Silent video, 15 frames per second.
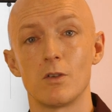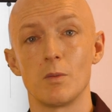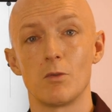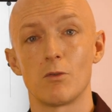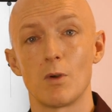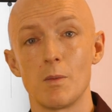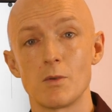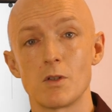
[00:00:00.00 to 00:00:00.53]

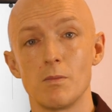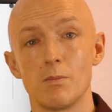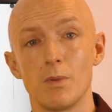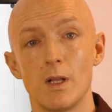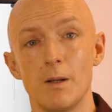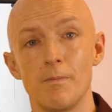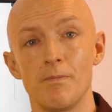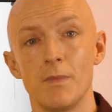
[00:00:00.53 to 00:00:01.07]
subscription
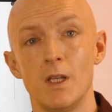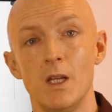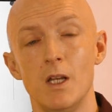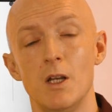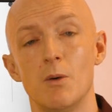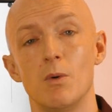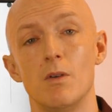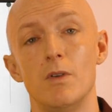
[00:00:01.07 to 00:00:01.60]
plan
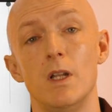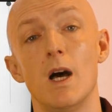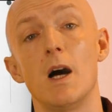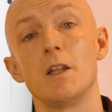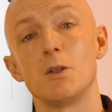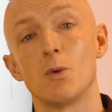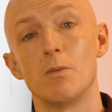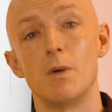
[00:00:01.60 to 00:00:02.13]
with an
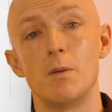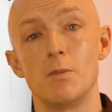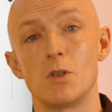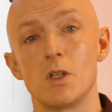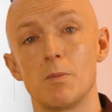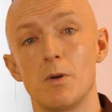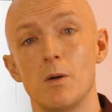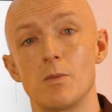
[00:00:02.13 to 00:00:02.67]
annual
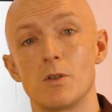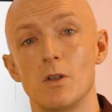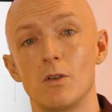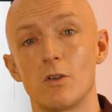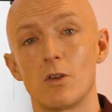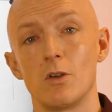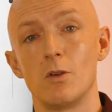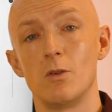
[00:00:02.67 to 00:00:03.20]
membership option
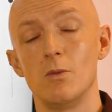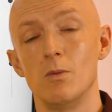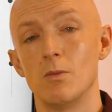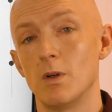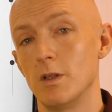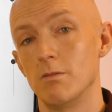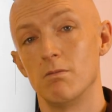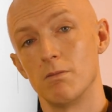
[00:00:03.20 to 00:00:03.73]
too,
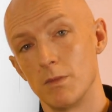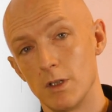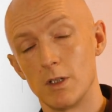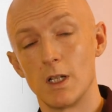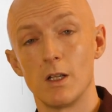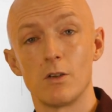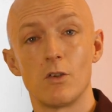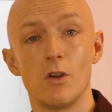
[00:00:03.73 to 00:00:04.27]
where they
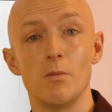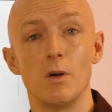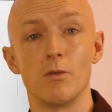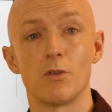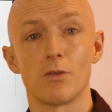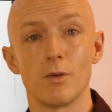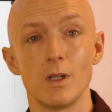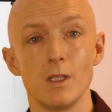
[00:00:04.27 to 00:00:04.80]
get two
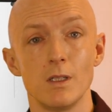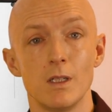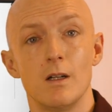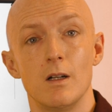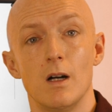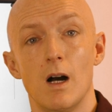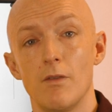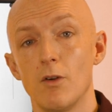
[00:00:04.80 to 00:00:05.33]
months free.
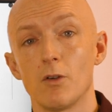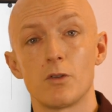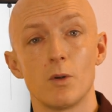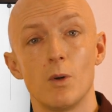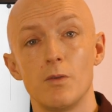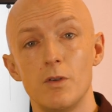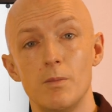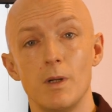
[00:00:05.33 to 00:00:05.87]
Uh, I've
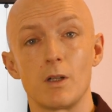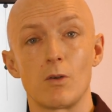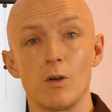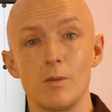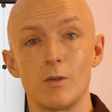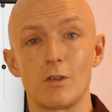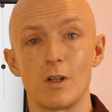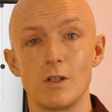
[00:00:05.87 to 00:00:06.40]
also offered my
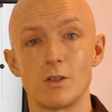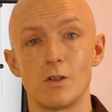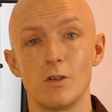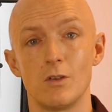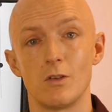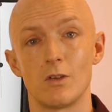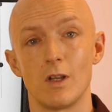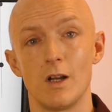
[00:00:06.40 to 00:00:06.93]
Chrome
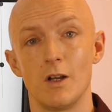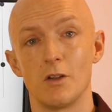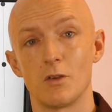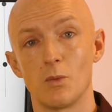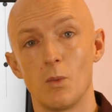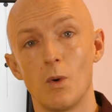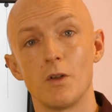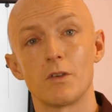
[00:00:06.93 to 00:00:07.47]
extensions
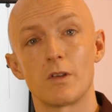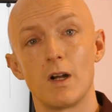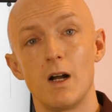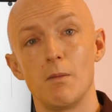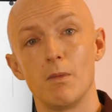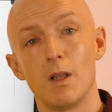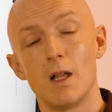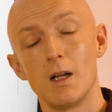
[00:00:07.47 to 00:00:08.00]
as
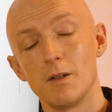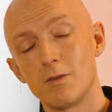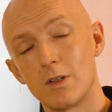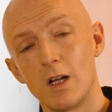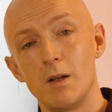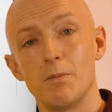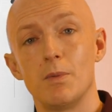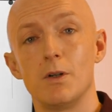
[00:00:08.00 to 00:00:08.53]
one-time
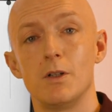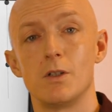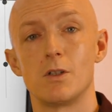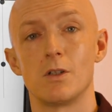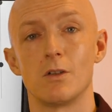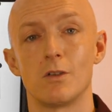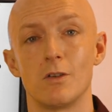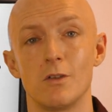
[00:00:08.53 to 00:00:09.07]
lifetime
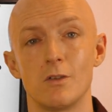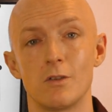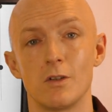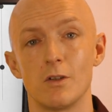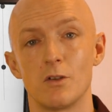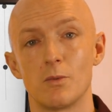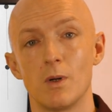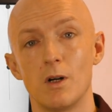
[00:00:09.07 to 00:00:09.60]
purchases
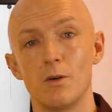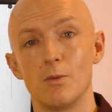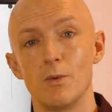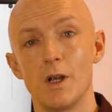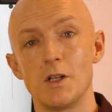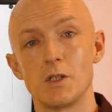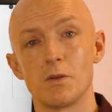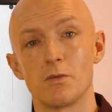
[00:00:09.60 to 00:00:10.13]
as well,
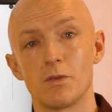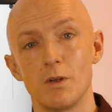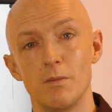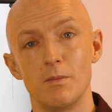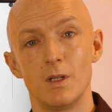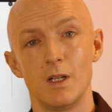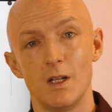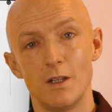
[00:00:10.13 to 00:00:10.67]
ranging from